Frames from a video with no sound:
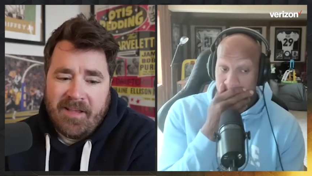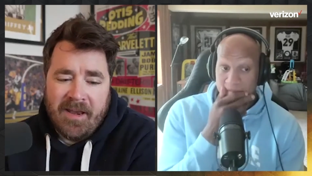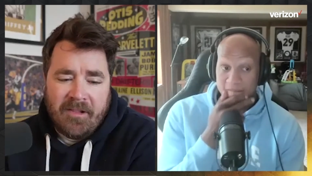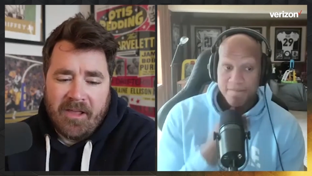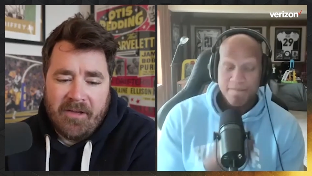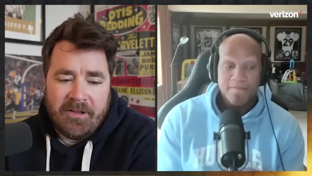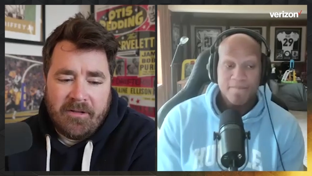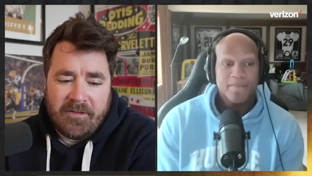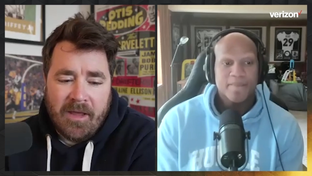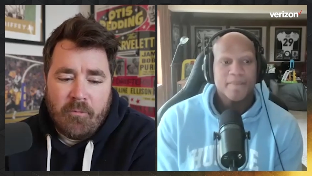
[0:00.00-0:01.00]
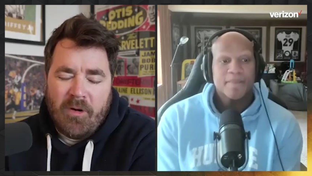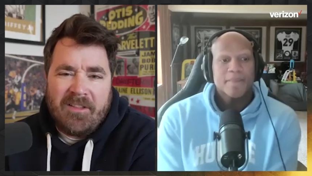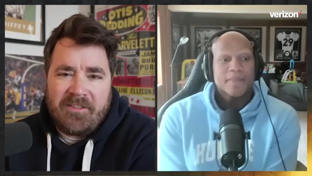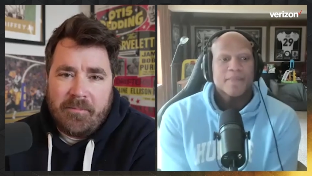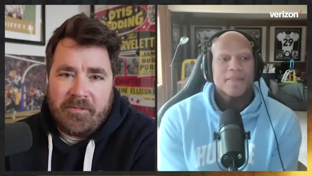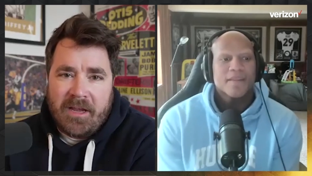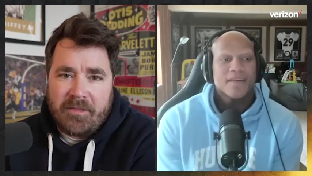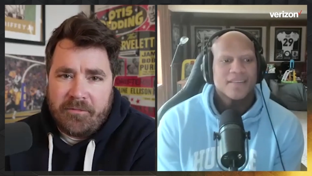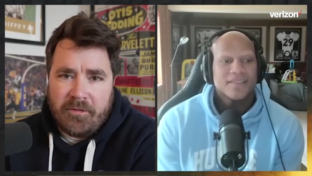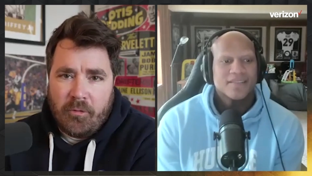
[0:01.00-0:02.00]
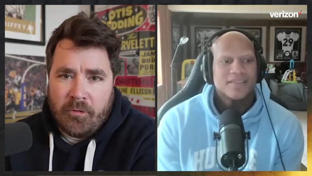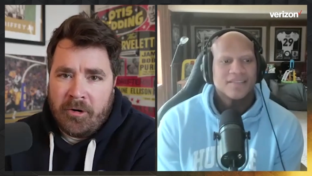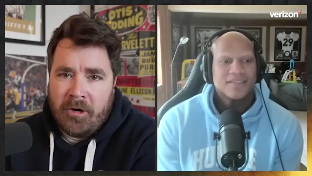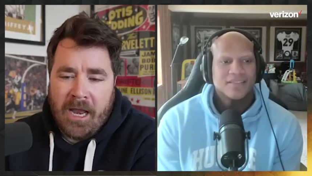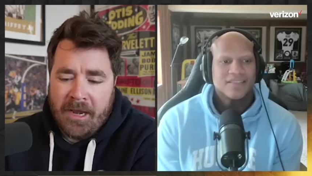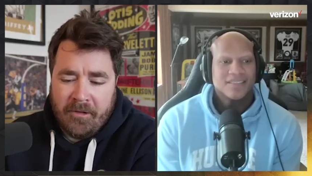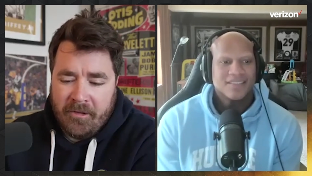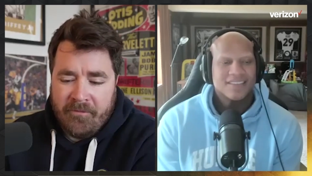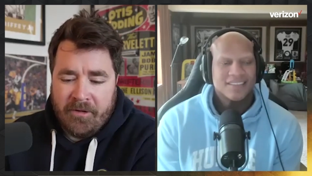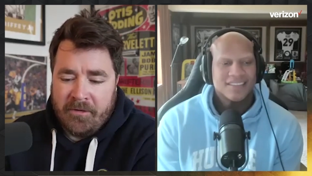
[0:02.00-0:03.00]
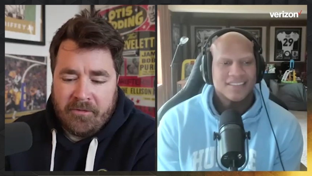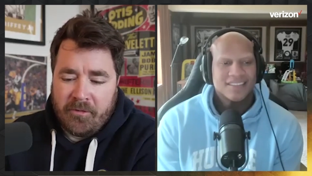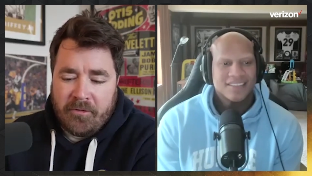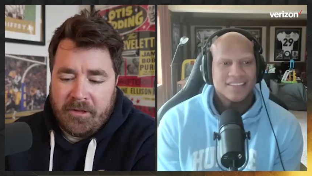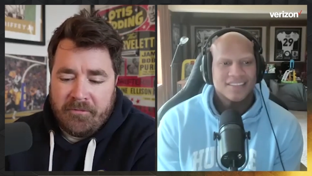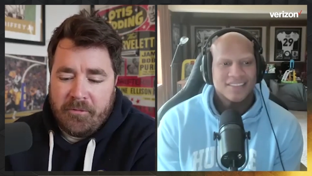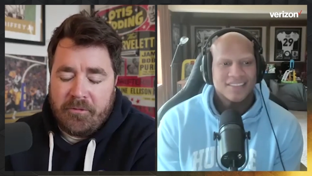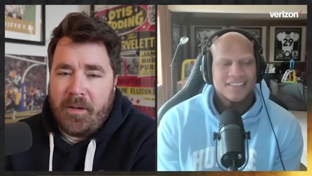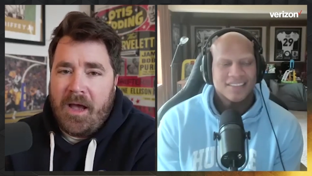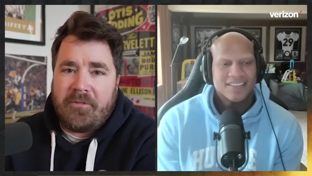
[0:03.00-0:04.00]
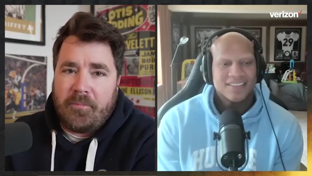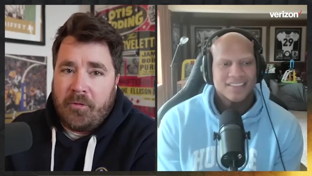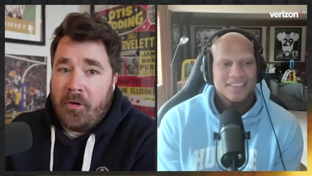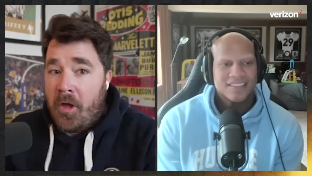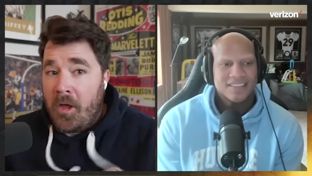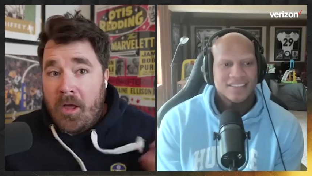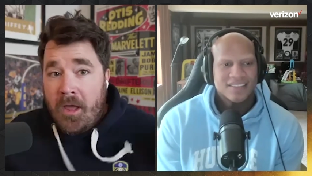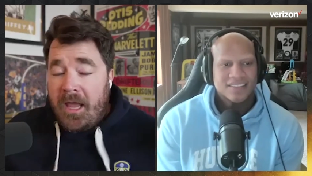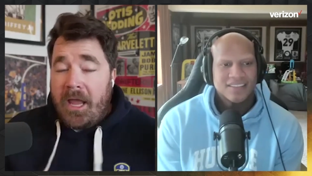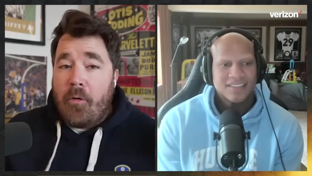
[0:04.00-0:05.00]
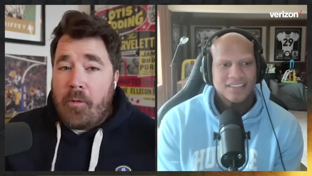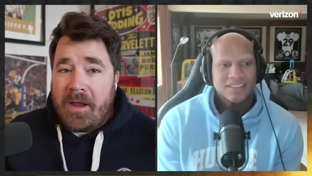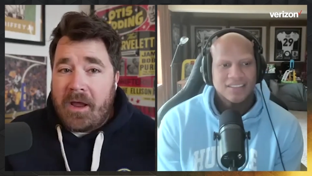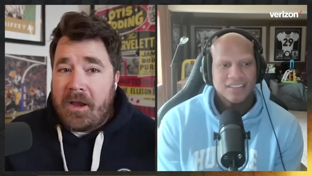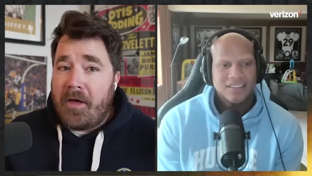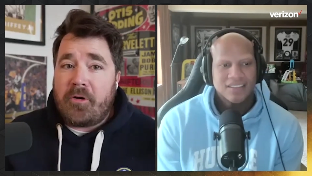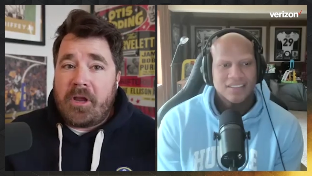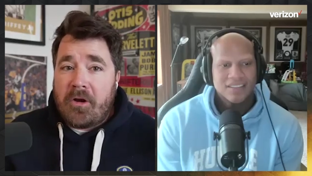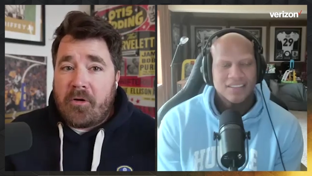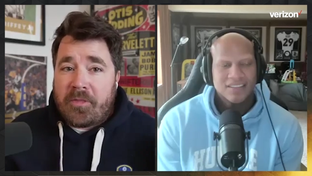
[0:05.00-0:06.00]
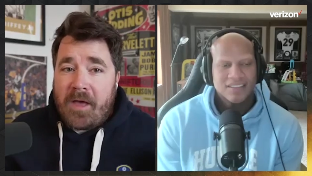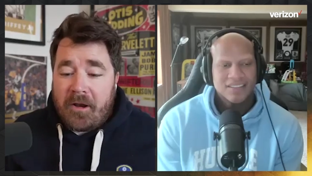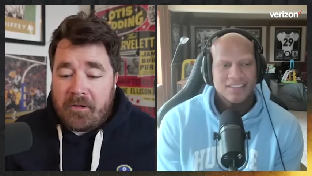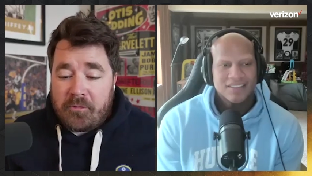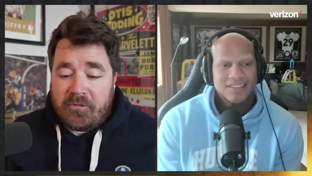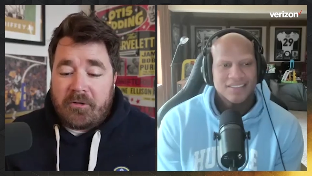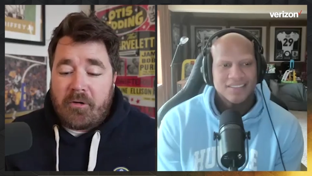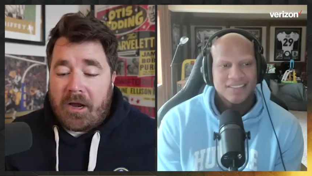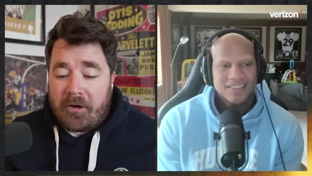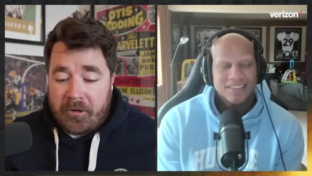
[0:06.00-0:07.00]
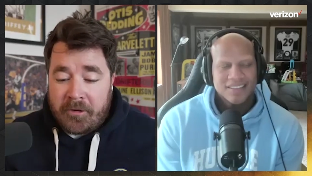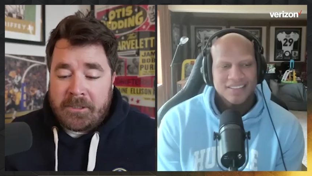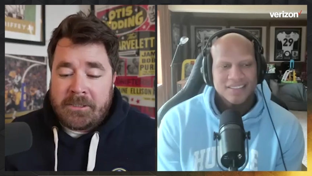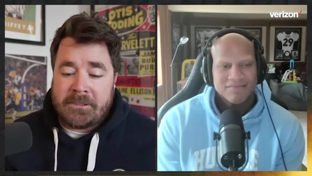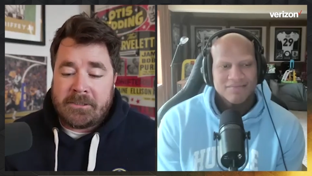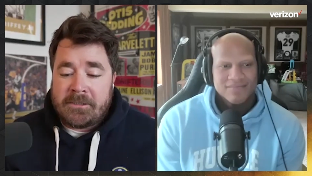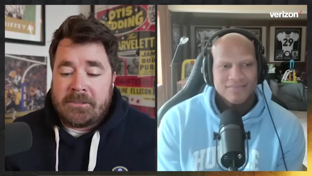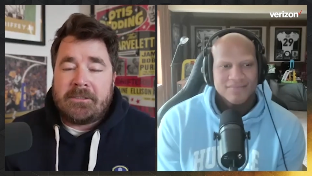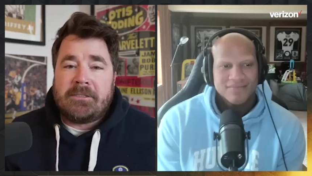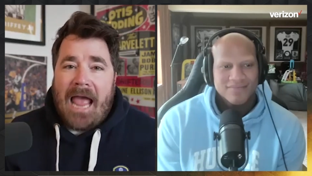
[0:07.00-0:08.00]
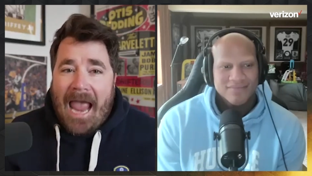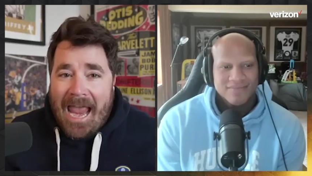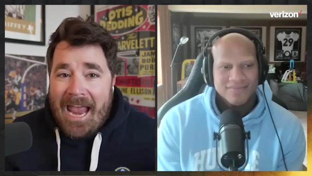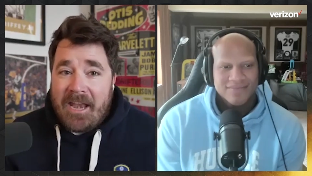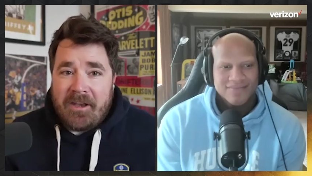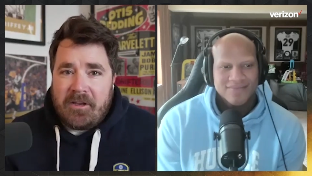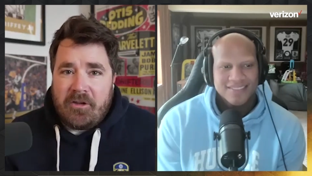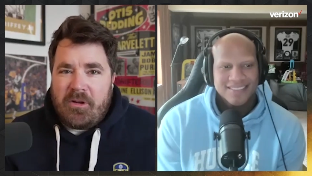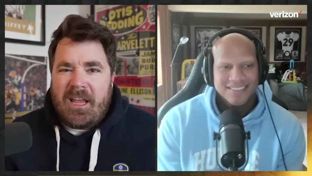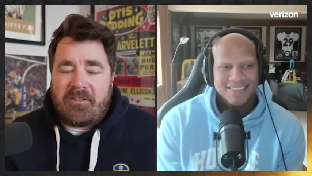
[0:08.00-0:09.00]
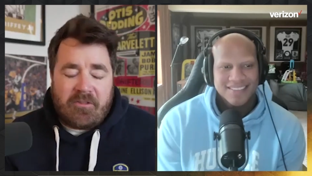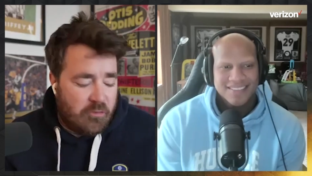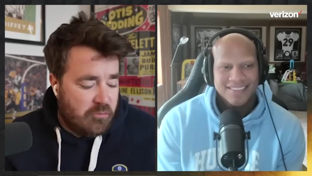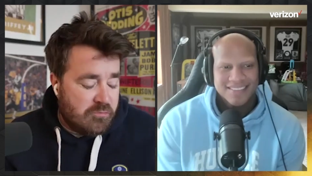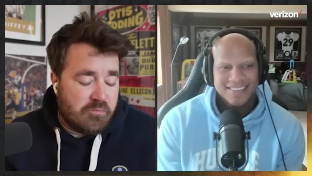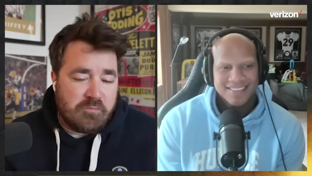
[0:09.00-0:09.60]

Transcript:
Speaker 1: 10 wins seems like the floor, and 11 certainly feels possible. It would be another year without a losing record, and you get to,